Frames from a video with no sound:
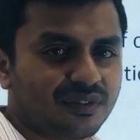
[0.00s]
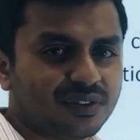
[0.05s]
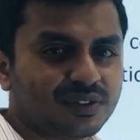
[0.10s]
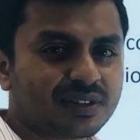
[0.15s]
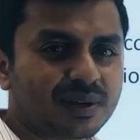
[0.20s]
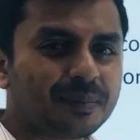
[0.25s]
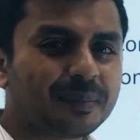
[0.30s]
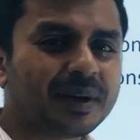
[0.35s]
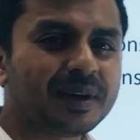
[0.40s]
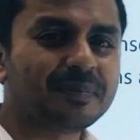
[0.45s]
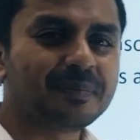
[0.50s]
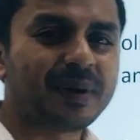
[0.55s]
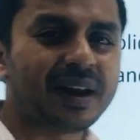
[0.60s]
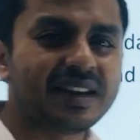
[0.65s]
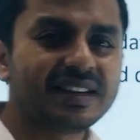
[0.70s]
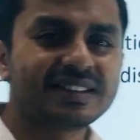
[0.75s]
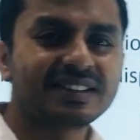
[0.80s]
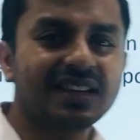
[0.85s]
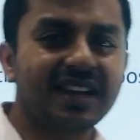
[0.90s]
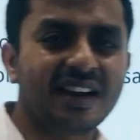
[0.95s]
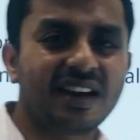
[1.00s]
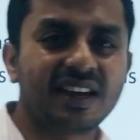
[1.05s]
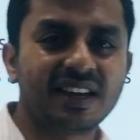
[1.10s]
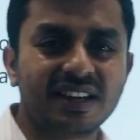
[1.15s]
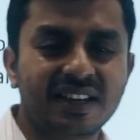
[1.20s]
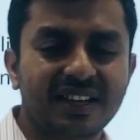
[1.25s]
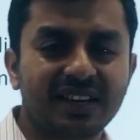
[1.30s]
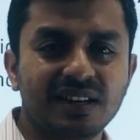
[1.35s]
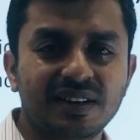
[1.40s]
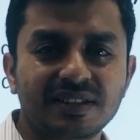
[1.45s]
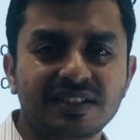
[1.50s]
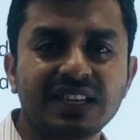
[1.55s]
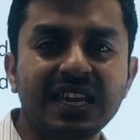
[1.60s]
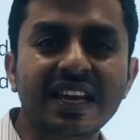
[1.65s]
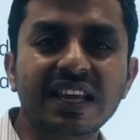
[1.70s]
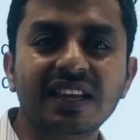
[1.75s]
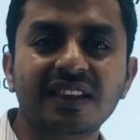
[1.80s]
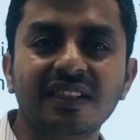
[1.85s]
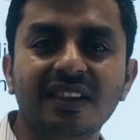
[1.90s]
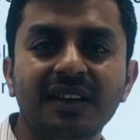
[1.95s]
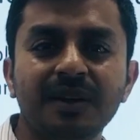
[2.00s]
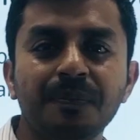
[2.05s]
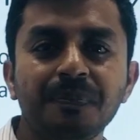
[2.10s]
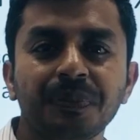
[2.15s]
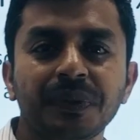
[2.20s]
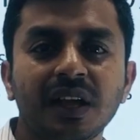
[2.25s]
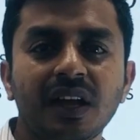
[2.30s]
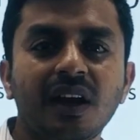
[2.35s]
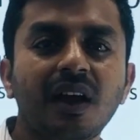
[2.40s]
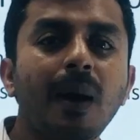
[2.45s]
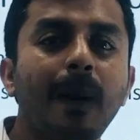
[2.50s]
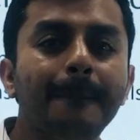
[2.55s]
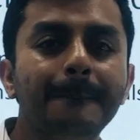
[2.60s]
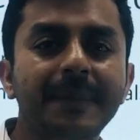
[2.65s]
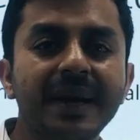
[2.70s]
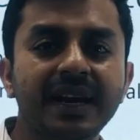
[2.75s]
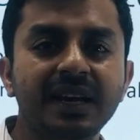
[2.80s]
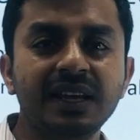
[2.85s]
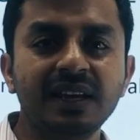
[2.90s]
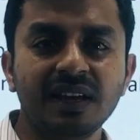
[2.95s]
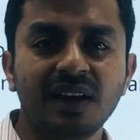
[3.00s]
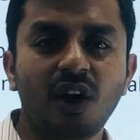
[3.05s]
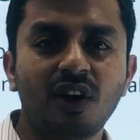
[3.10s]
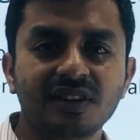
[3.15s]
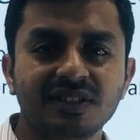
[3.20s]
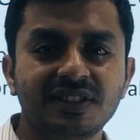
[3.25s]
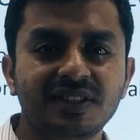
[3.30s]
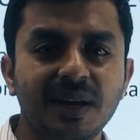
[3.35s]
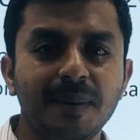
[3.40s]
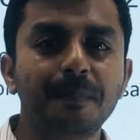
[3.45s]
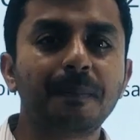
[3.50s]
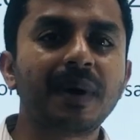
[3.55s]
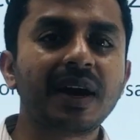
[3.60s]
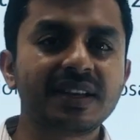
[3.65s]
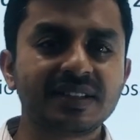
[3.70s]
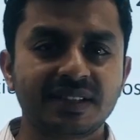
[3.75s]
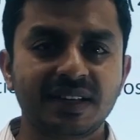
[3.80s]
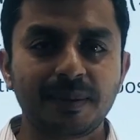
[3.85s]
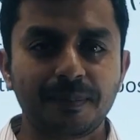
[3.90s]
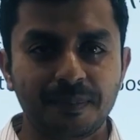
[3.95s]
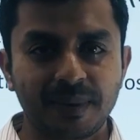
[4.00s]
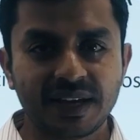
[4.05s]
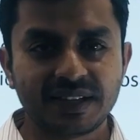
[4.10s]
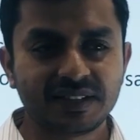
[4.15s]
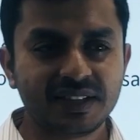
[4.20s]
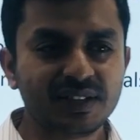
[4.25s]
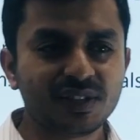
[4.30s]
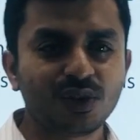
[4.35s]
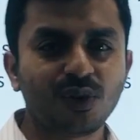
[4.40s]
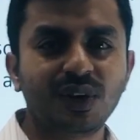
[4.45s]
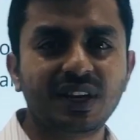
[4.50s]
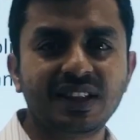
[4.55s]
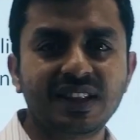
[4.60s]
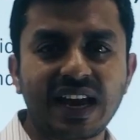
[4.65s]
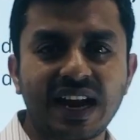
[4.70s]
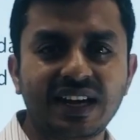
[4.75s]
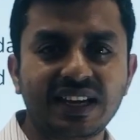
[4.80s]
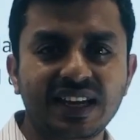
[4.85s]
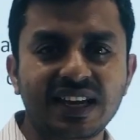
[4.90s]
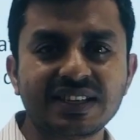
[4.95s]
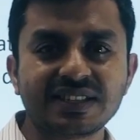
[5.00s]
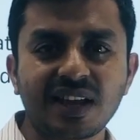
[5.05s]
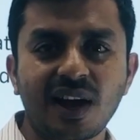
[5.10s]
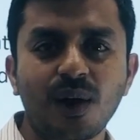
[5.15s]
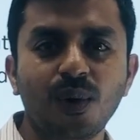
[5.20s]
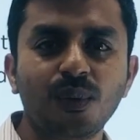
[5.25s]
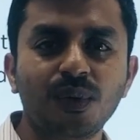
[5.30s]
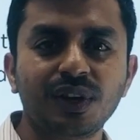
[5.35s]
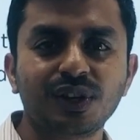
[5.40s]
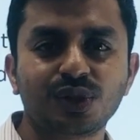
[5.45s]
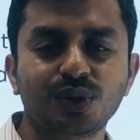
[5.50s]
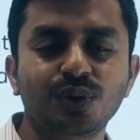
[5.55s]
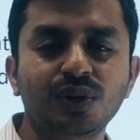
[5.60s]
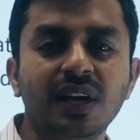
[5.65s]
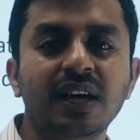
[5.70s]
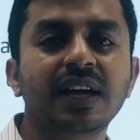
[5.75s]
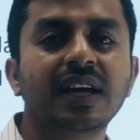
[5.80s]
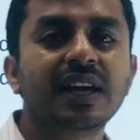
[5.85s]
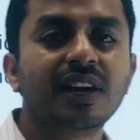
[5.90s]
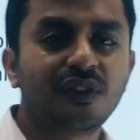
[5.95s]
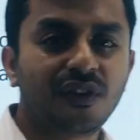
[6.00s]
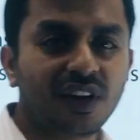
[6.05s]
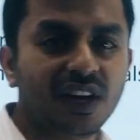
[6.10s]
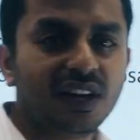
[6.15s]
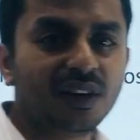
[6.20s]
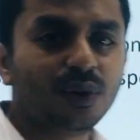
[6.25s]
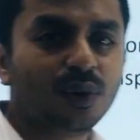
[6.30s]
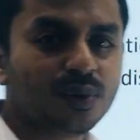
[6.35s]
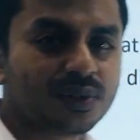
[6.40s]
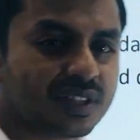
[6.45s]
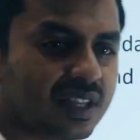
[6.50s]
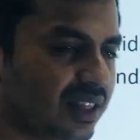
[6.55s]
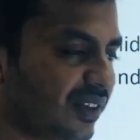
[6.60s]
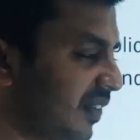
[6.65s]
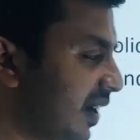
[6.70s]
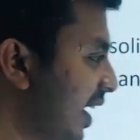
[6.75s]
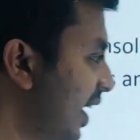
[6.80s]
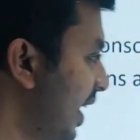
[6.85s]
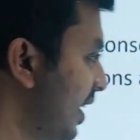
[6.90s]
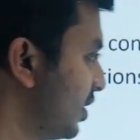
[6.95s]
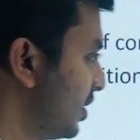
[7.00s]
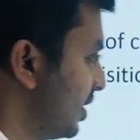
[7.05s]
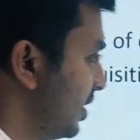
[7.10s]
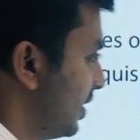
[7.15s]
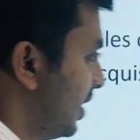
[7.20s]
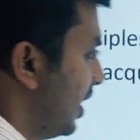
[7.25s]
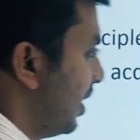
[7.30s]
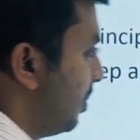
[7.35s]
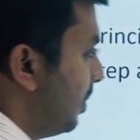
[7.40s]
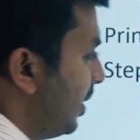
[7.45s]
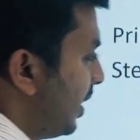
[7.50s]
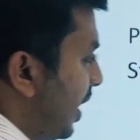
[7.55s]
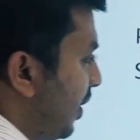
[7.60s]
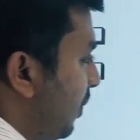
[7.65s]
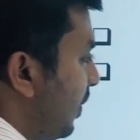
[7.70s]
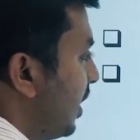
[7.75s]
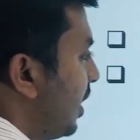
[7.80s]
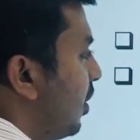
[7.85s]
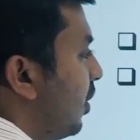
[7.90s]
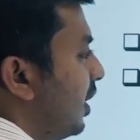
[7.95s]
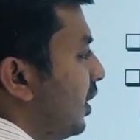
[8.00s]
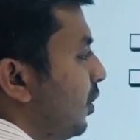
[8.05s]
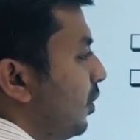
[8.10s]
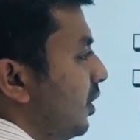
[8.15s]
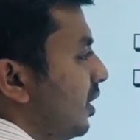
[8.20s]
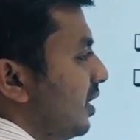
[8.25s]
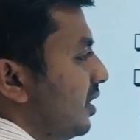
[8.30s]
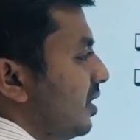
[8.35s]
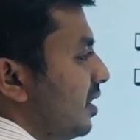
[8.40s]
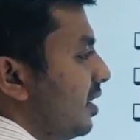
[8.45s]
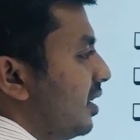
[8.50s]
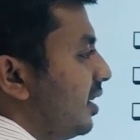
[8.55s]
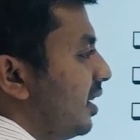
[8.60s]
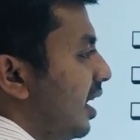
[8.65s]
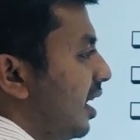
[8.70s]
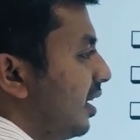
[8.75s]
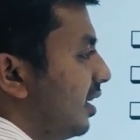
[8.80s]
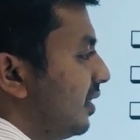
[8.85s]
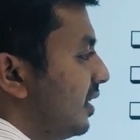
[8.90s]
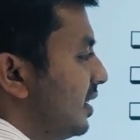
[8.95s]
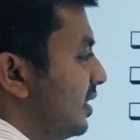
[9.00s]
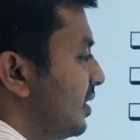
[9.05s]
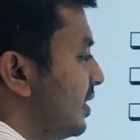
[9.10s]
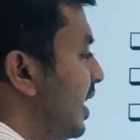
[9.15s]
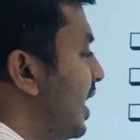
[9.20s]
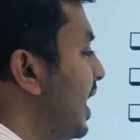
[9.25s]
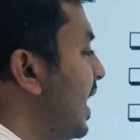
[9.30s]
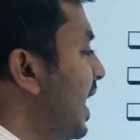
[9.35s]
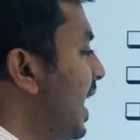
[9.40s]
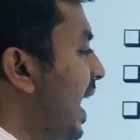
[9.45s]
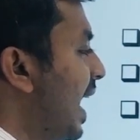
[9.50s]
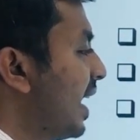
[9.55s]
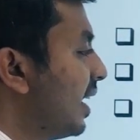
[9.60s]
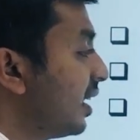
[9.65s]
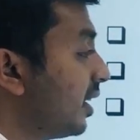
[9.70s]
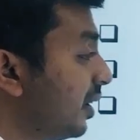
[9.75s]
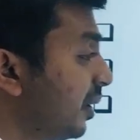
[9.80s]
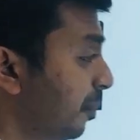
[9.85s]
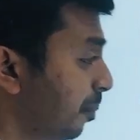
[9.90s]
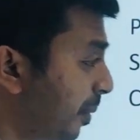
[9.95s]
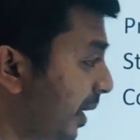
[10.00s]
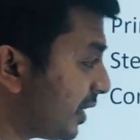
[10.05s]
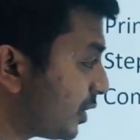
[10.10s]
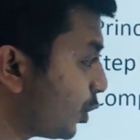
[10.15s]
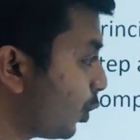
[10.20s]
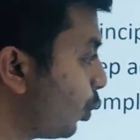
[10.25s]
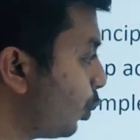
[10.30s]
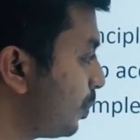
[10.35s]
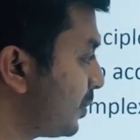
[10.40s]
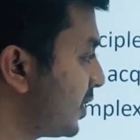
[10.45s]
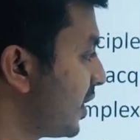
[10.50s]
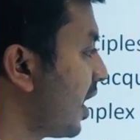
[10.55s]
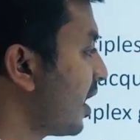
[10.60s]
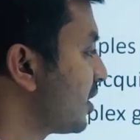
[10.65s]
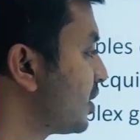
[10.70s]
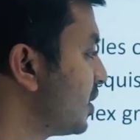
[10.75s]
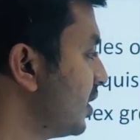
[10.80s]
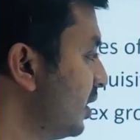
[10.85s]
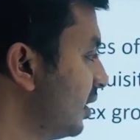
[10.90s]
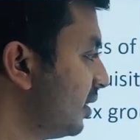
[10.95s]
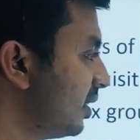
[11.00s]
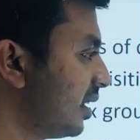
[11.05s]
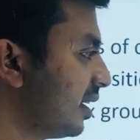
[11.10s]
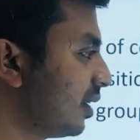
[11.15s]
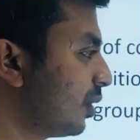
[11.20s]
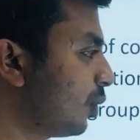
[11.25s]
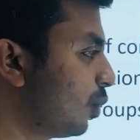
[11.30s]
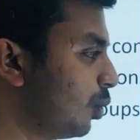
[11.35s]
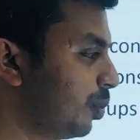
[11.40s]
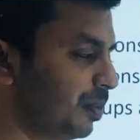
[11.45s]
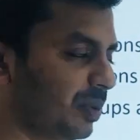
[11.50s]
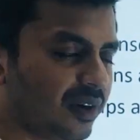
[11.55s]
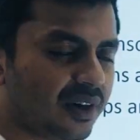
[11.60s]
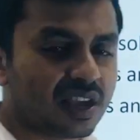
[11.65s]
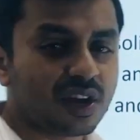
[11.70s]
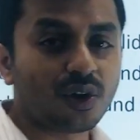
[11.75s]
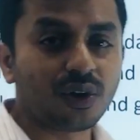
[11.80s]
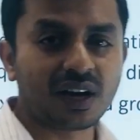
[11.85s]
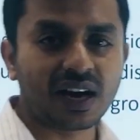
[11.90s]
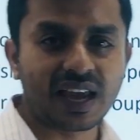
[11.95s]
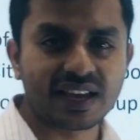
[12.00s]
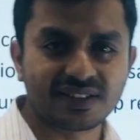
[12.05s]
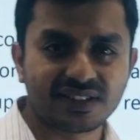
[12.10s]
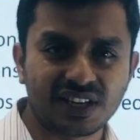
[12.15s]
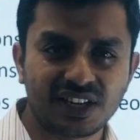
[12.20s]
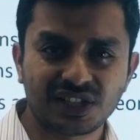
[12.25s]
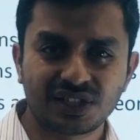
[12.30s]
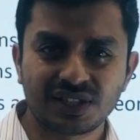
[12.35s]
some companies are like selling the company on step by step basis. So in that case, how we should treat those in the financial statement, that we're going to learn under this. And complex group structure, the group reorganization,